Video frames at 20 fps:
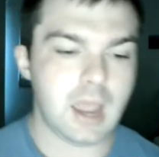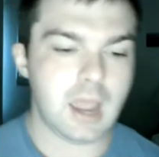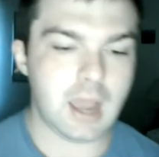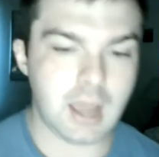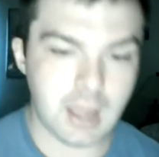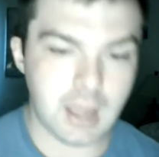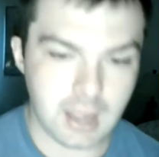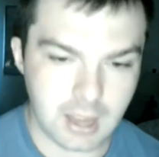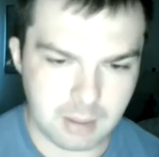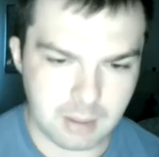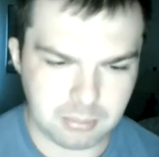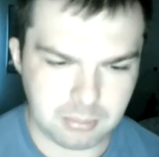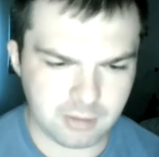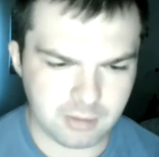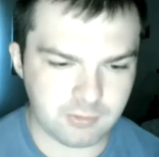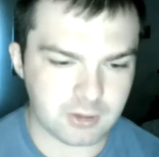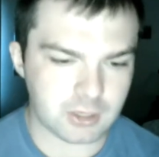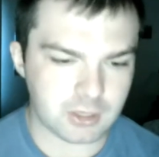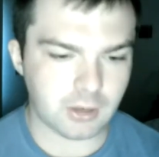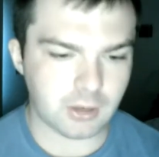I
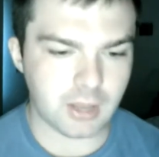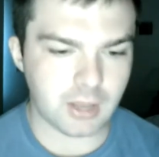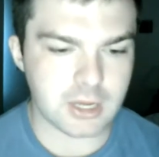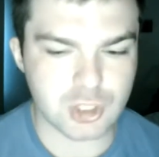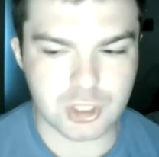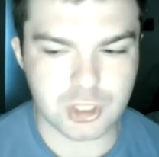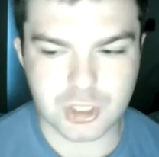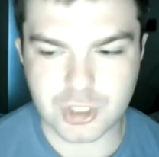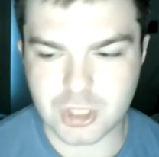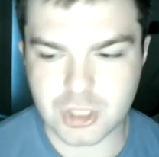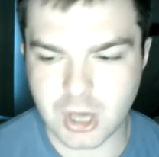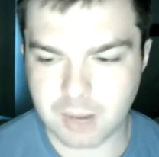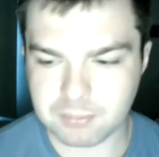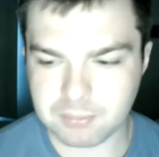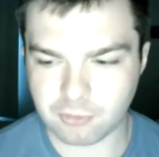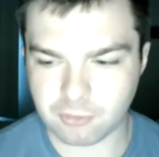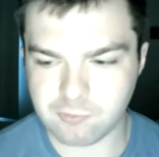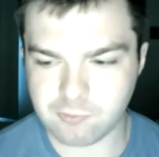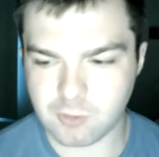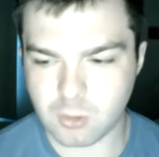believe in Galatians
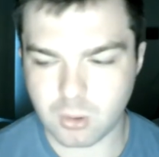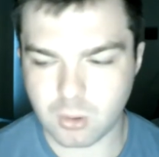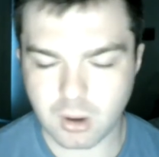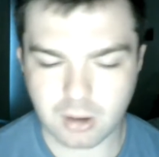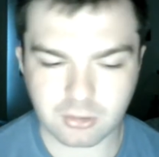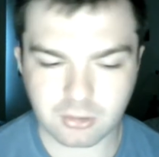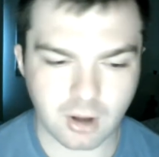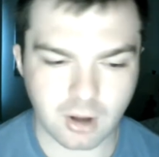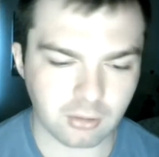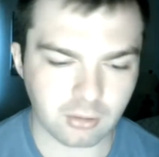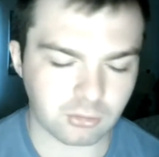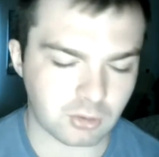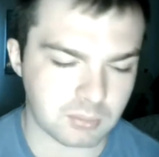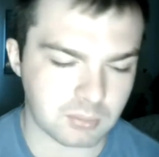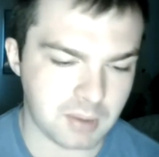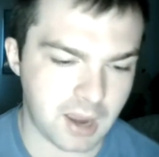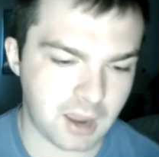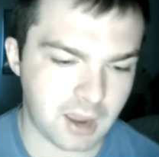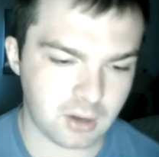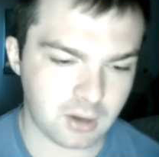chapter 4 it talks
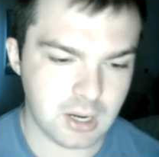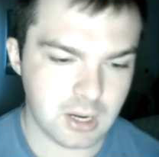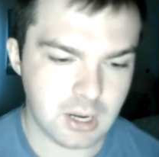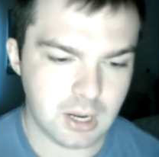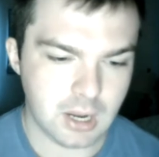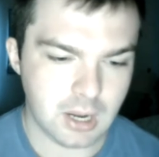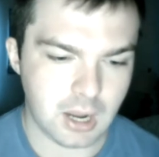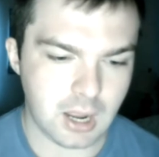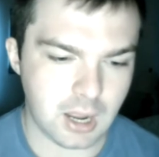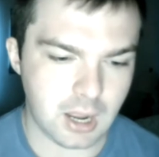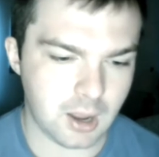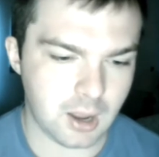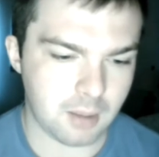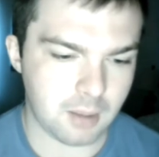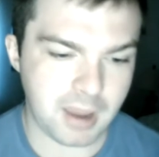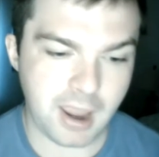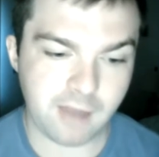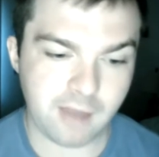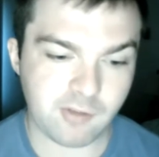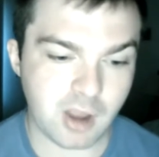about,
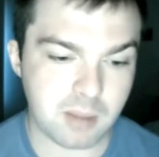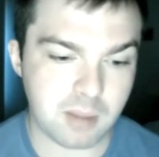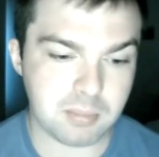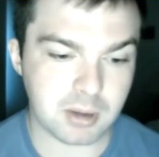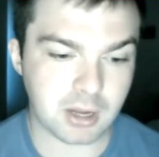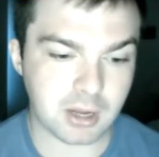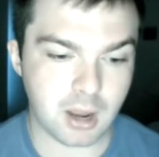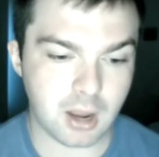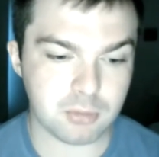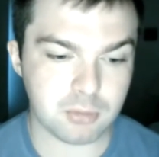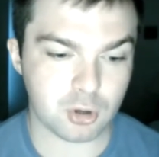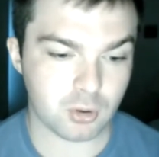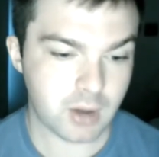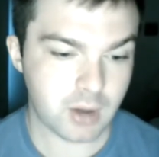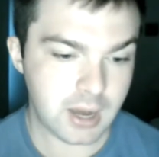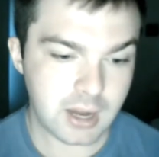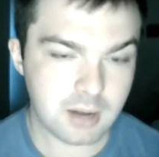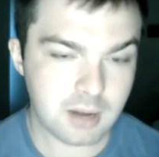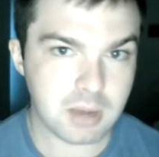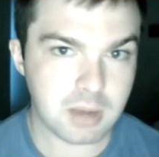have I become your
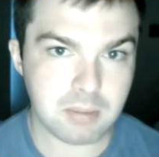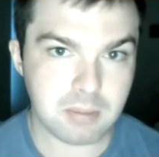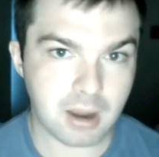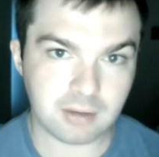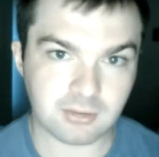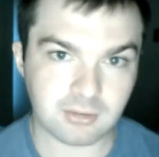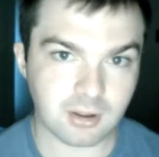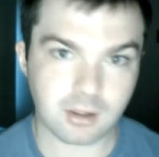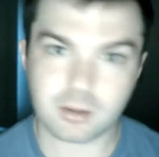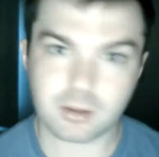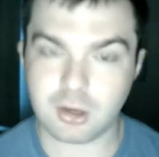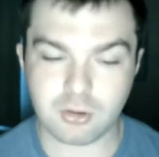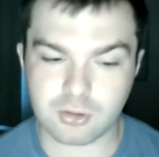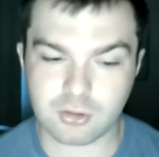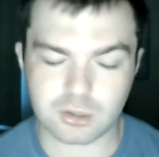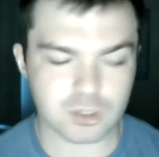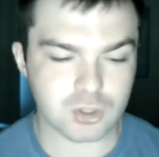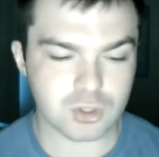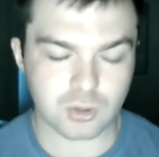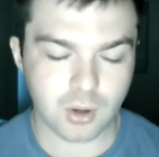enemy by telling you
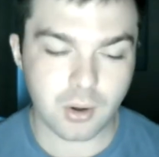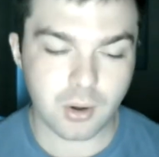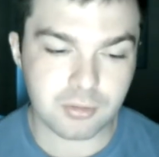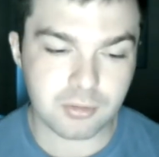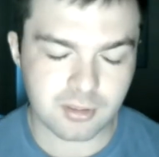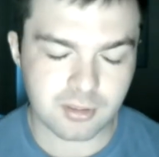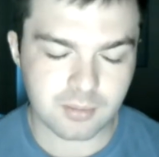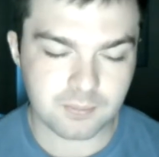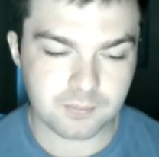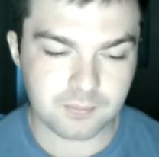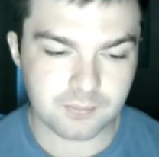the truth?